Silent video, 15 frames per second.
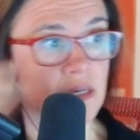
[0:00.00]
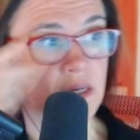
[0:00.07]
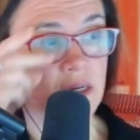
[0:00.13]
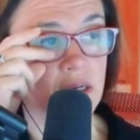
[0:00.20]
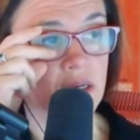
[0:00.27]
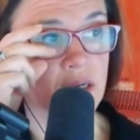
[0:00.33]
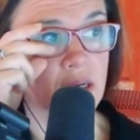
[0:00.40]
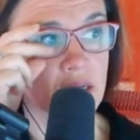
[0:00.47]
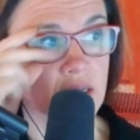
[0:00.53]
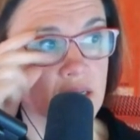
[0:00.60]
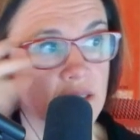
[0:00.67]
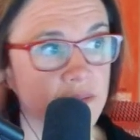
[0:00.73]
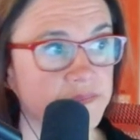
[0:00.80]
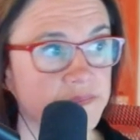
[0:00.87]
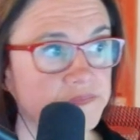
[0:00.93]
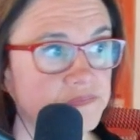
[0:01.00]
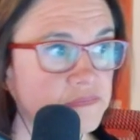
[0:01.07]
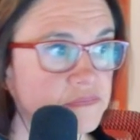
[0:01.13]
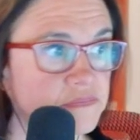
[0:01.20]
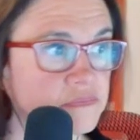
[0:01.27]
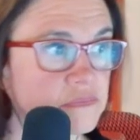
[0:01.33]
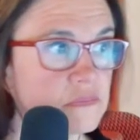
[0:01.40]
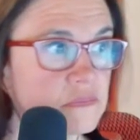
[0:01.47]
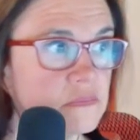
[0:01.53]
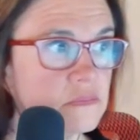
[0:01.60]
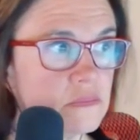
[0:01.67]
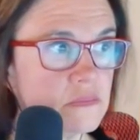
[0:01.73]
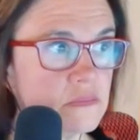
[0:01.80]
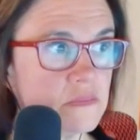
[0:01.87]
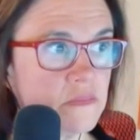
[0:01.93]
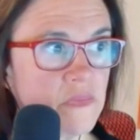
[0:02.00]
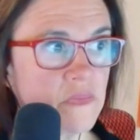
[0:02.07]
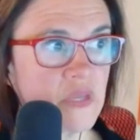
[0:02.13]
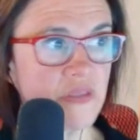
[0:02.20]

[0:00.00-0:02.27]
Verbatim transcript: as the regional banks are failing now.